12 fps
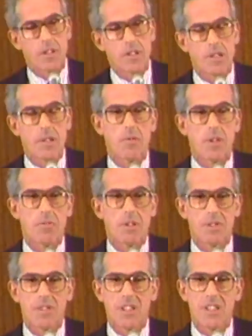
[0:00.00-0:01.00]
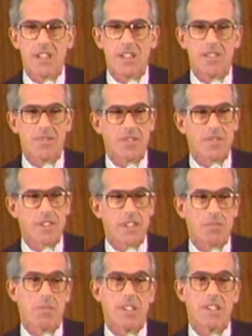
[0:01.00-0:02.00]
somewhere between 10 and
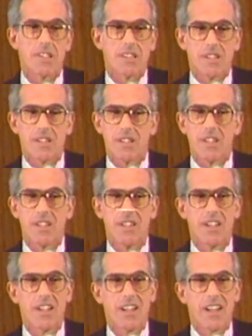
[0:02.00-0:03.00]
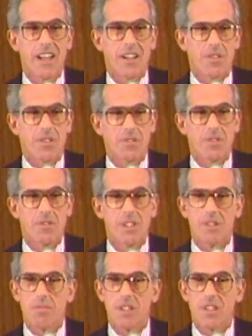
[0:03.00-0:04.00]
15 minutes. At the end of the
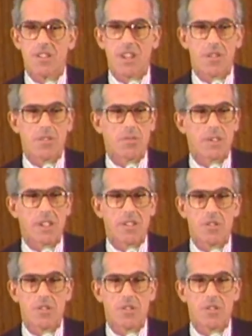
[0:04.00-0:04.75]
15 minutes, I will make